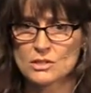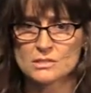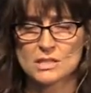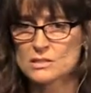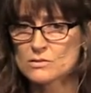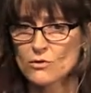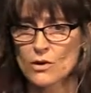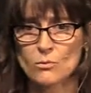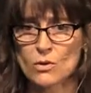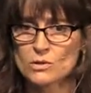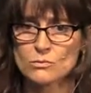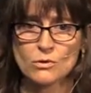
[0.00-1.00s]
because he's
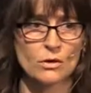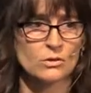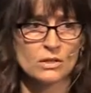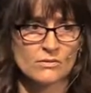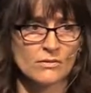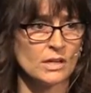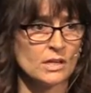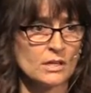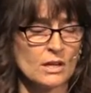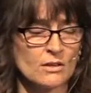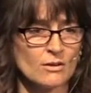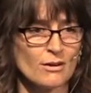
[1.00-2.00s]
from one world, living in
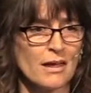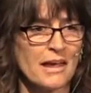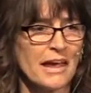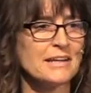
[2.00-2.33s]
another,